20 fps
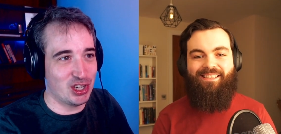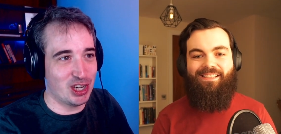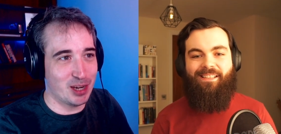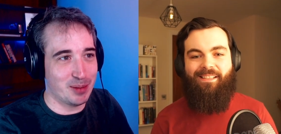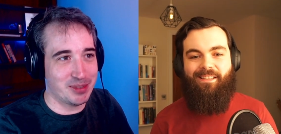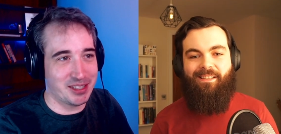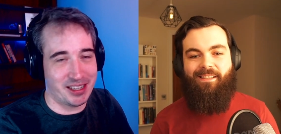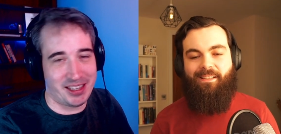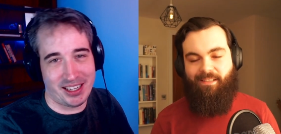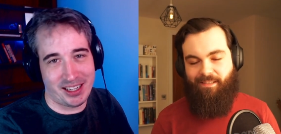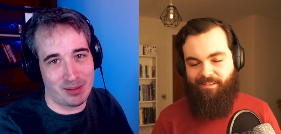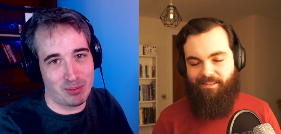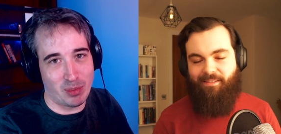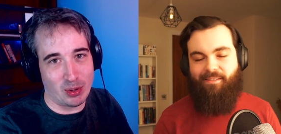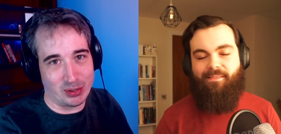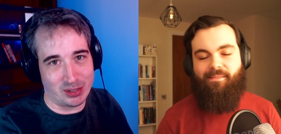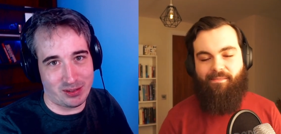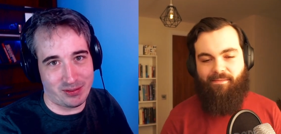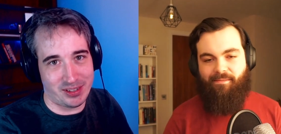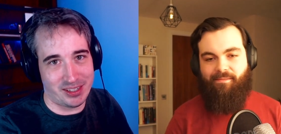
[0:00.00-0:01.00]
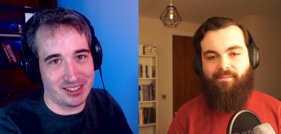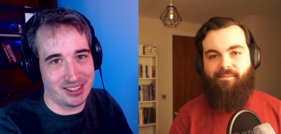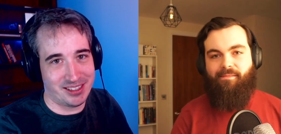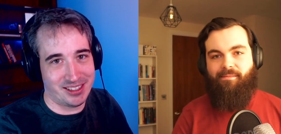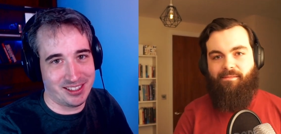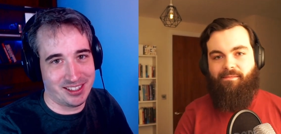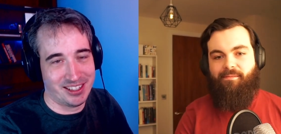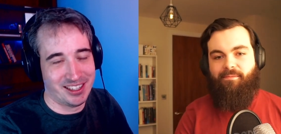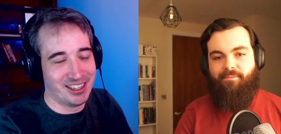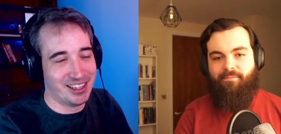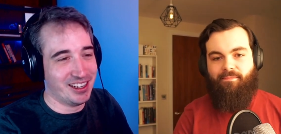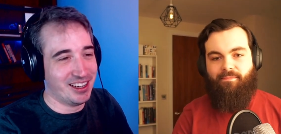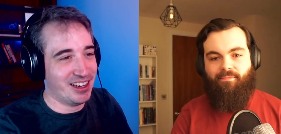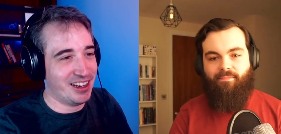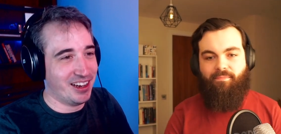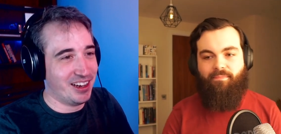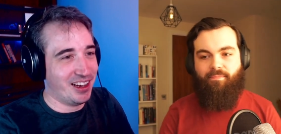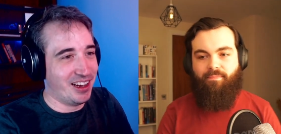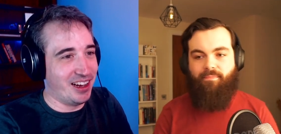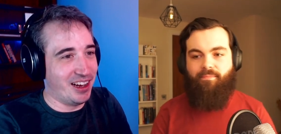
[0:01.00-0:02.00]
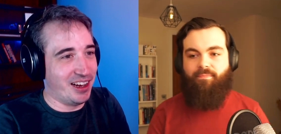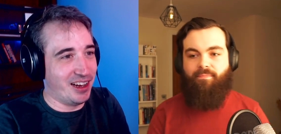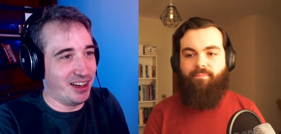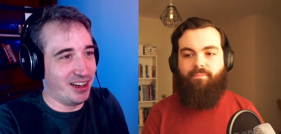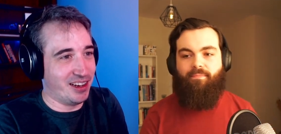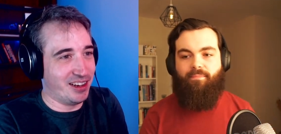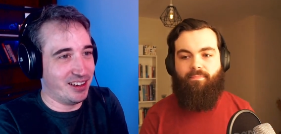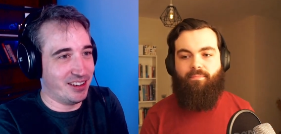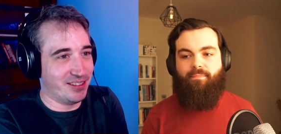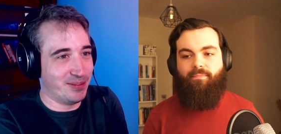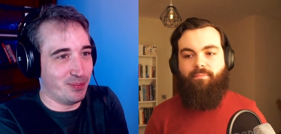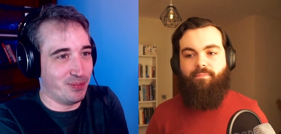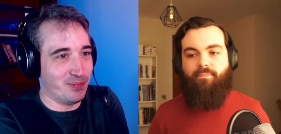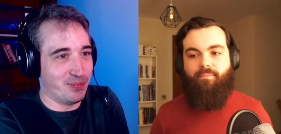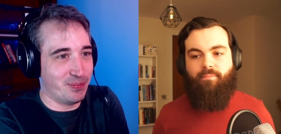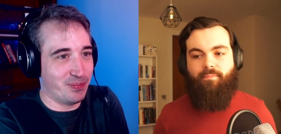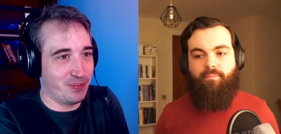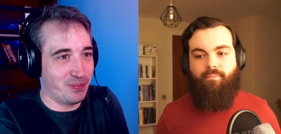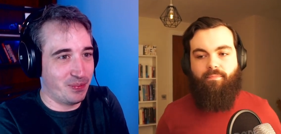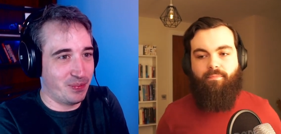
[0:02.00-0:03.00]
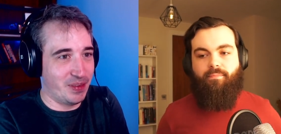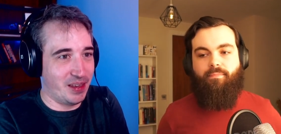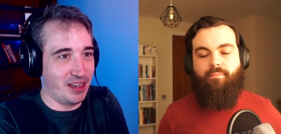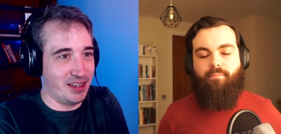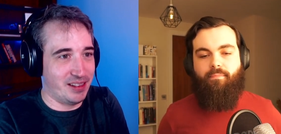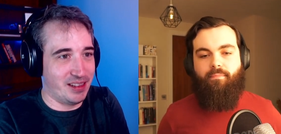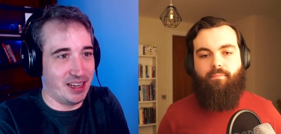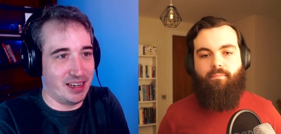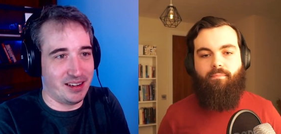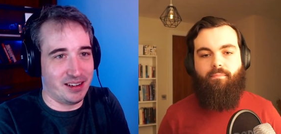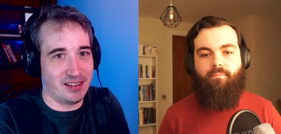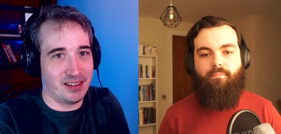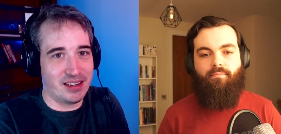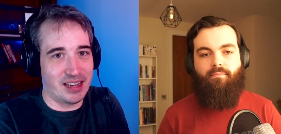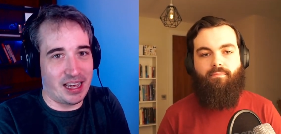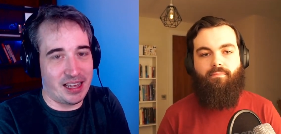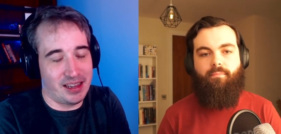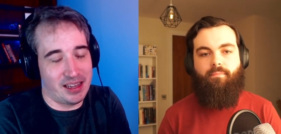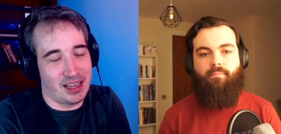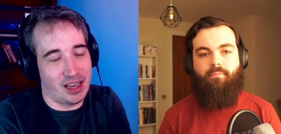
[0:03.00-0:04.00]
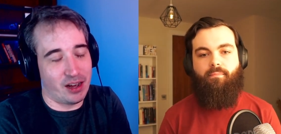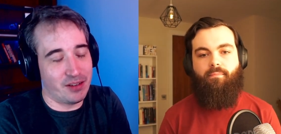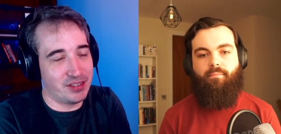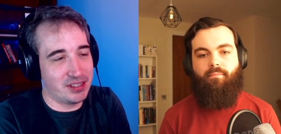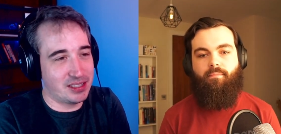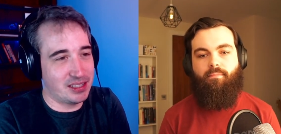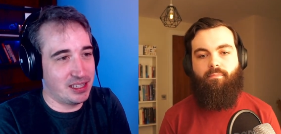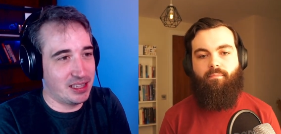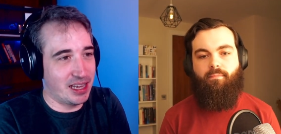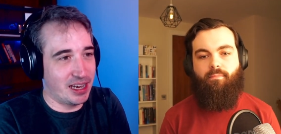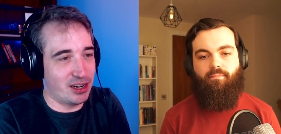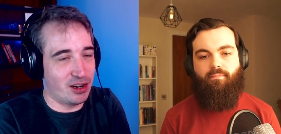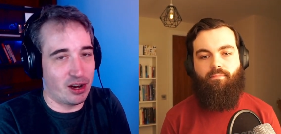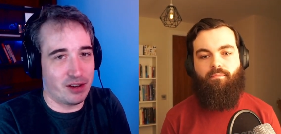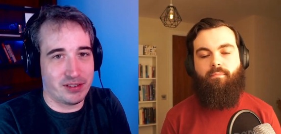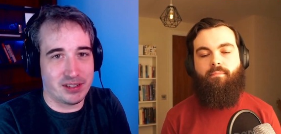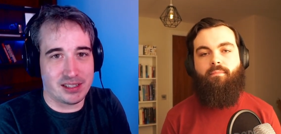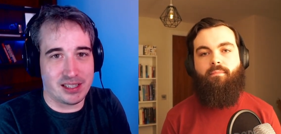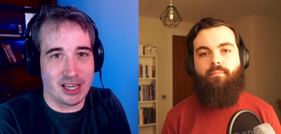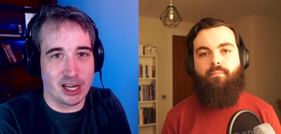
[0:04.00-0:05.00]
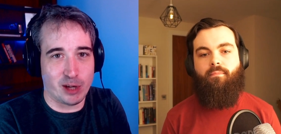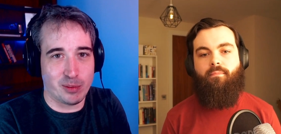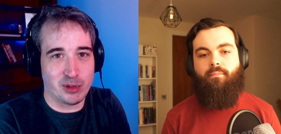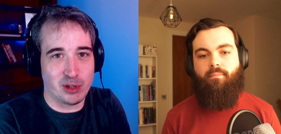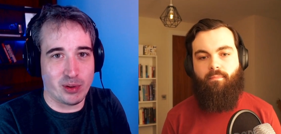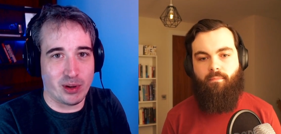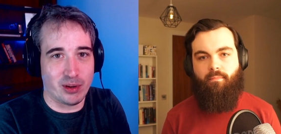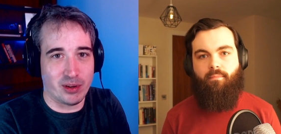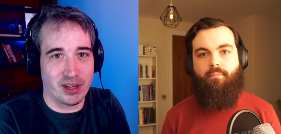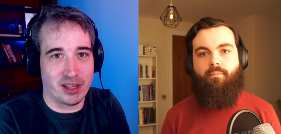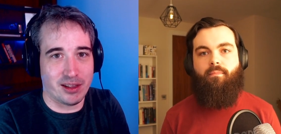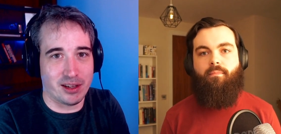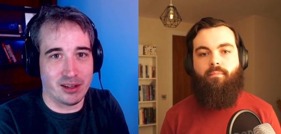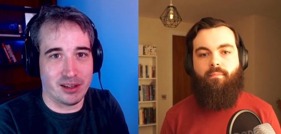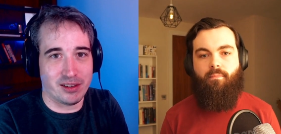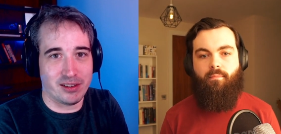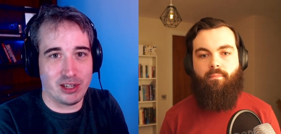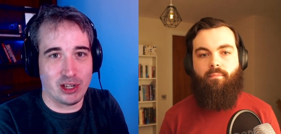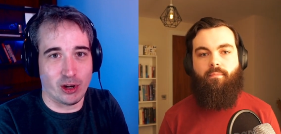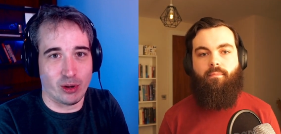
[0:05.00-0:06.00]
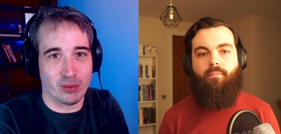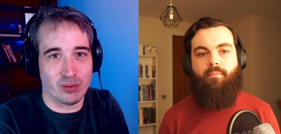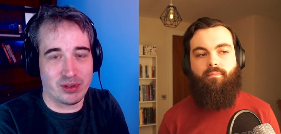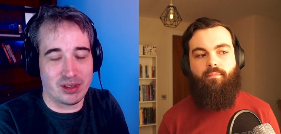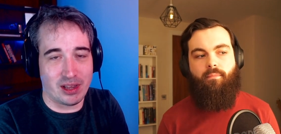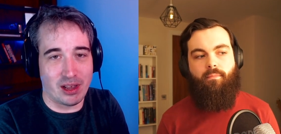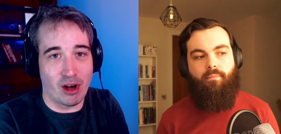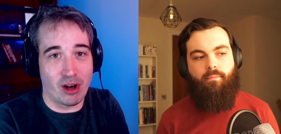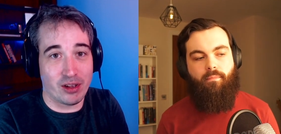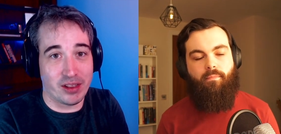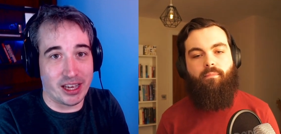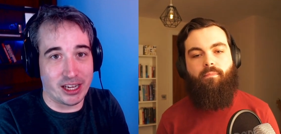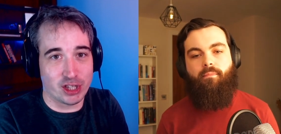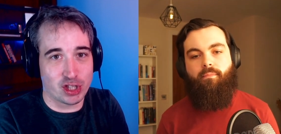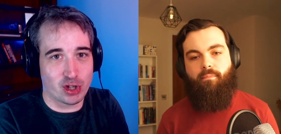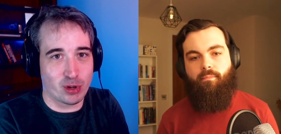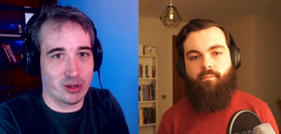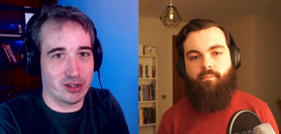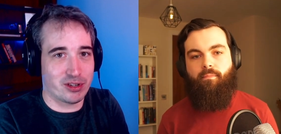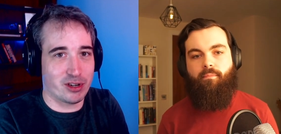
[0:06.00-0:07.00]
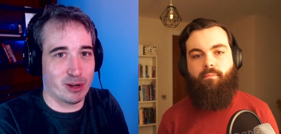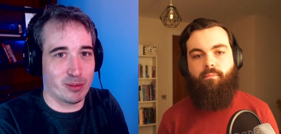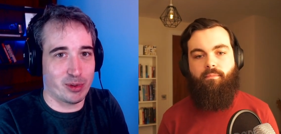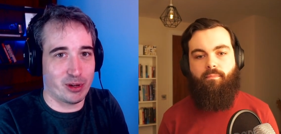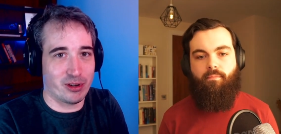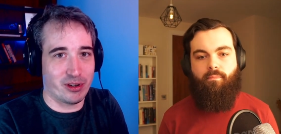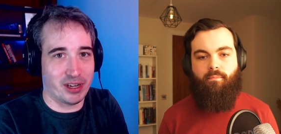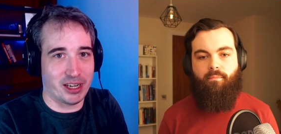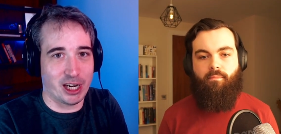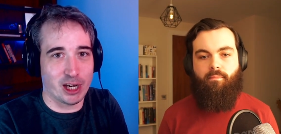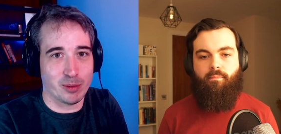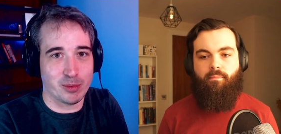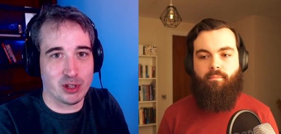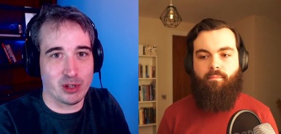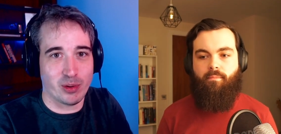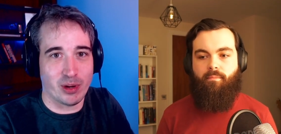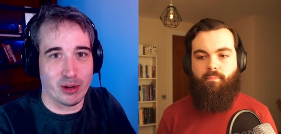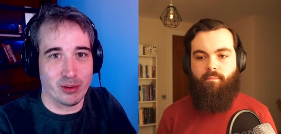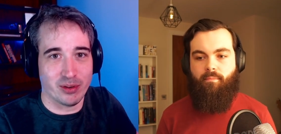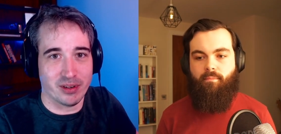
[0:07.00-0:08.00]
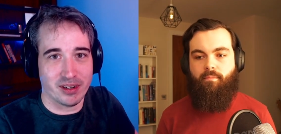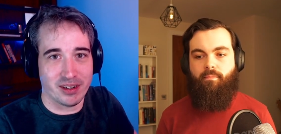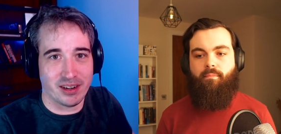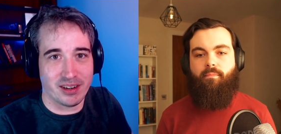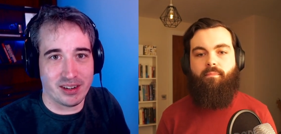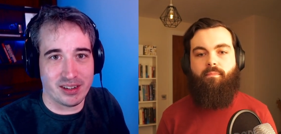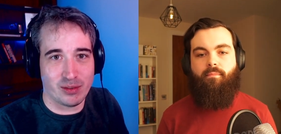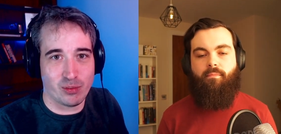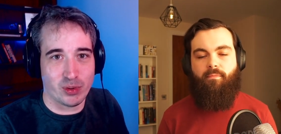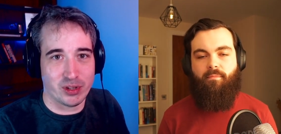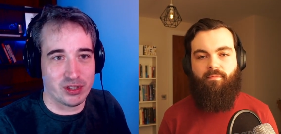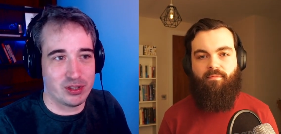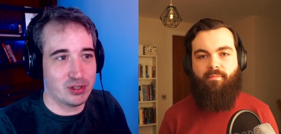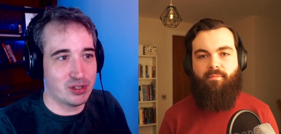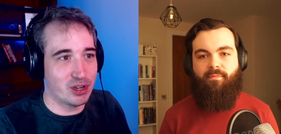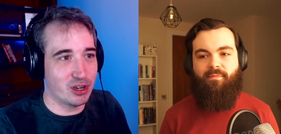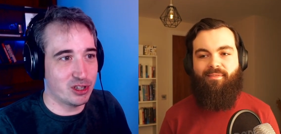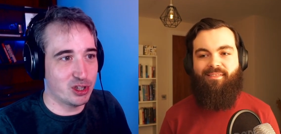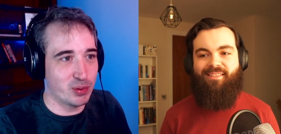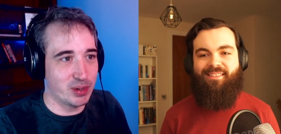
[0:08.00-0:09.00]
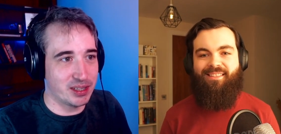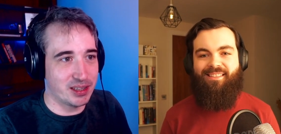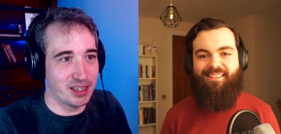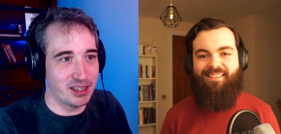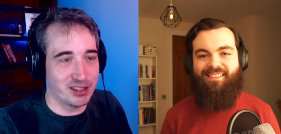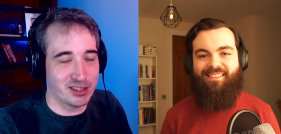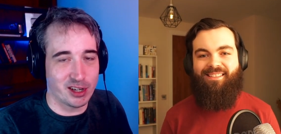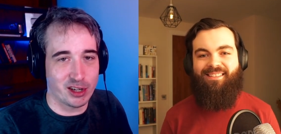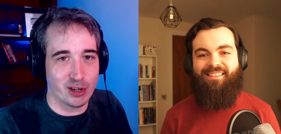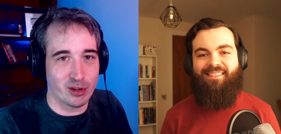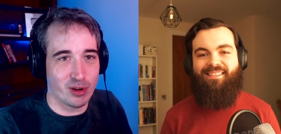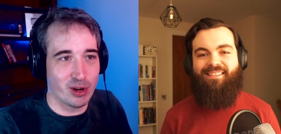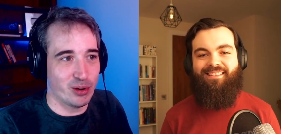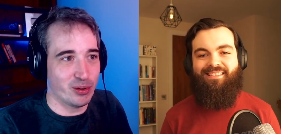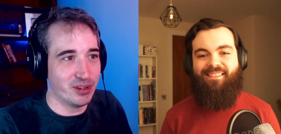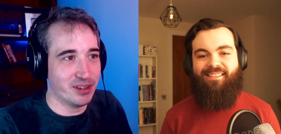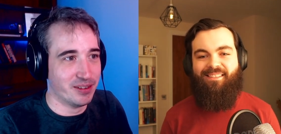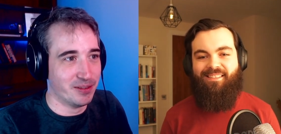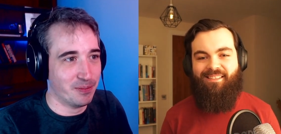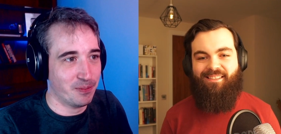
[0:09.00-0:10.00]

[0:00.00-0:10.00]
Speaker 1: comes. I think in most fields, um, and then obviously that obviously helps you out in the you know all that short term learning helps you out once you start doing things on your own.